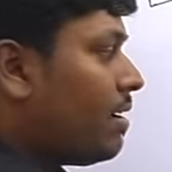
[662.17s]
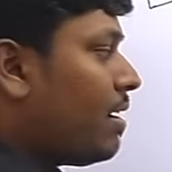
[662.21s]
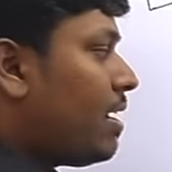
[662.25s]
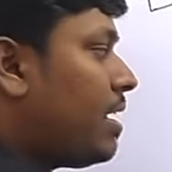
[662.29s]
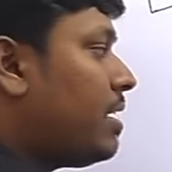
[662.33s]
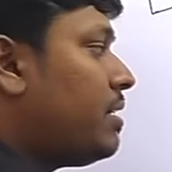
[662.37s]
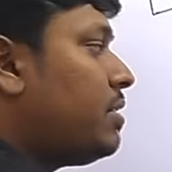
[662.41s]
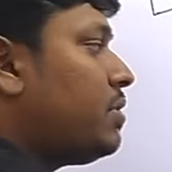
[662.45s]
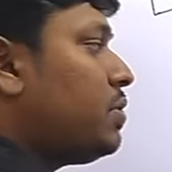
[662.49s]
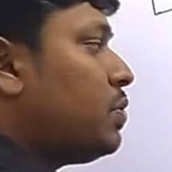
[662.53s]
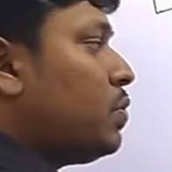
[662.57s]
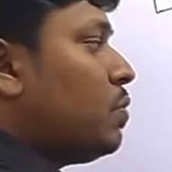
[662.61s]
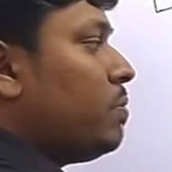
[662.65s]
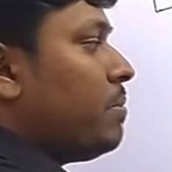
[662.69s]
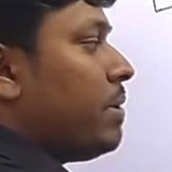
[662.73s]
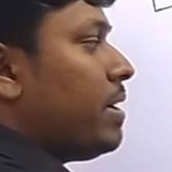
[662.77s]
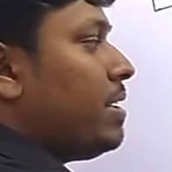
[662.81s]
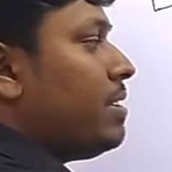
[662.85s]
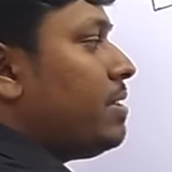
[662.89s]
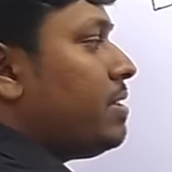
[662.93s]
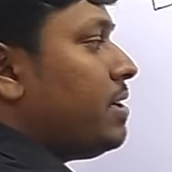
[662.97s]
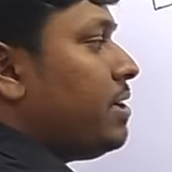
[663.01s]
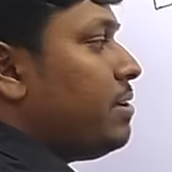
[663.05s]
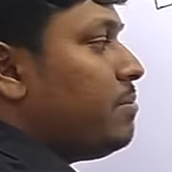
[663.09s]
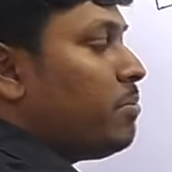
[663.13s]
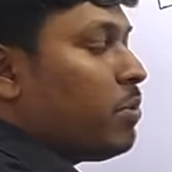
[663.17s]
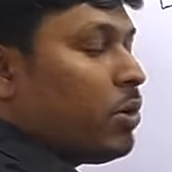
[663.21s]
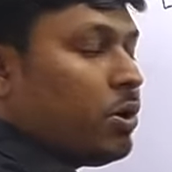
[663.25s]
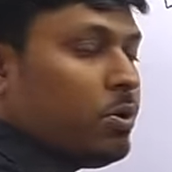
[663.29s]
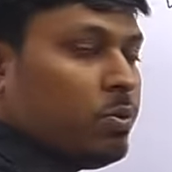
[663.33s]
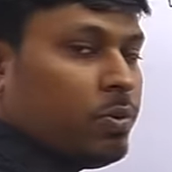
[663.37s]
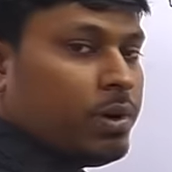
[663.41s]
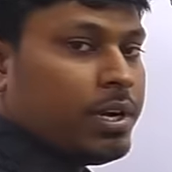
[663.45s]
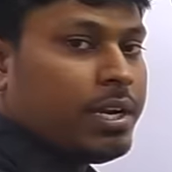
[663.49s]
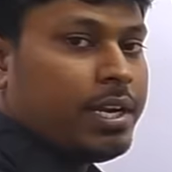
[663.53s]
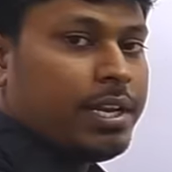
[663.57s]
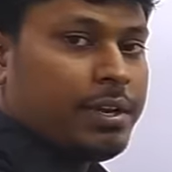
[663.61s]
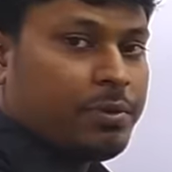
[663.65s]
And two men, three boy,
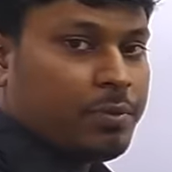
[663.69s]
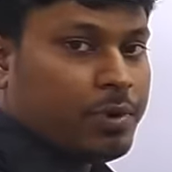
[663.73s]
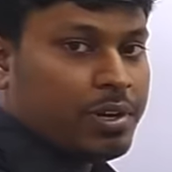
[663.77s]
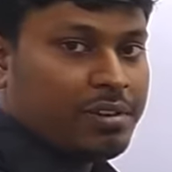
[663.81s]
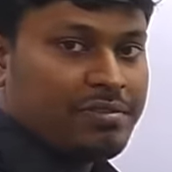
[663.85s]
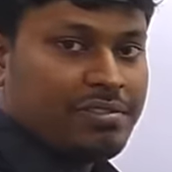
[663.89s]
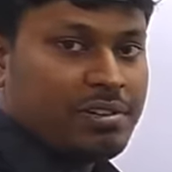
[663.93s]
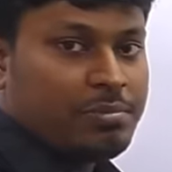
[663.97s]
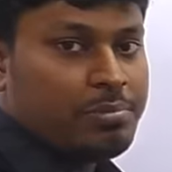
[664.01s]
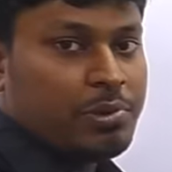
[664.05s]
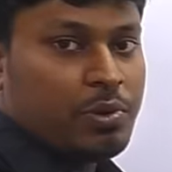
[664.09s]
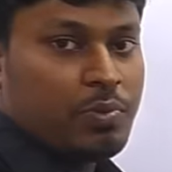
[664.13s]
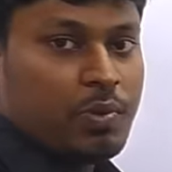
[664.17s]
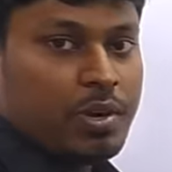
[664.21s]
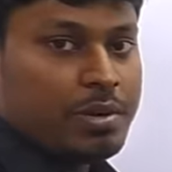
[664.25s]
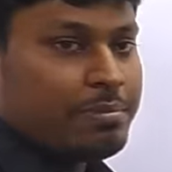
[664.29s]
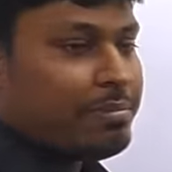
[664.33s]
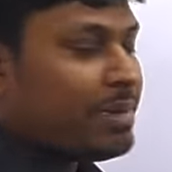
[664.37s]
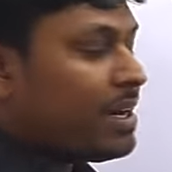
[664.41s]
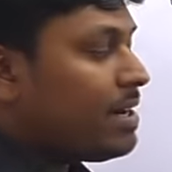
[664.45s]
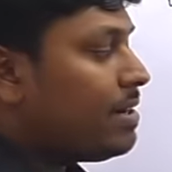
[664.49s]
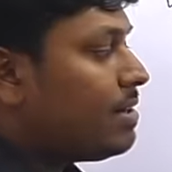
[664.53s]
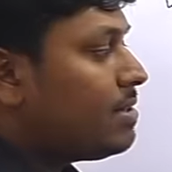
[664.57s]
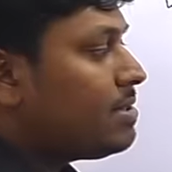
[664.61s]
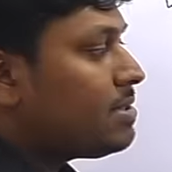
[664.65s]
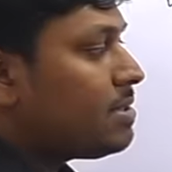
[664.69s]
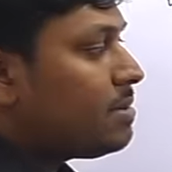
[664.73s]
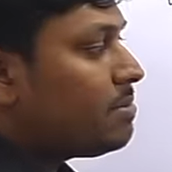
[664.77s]
one day work will be 1 by 10.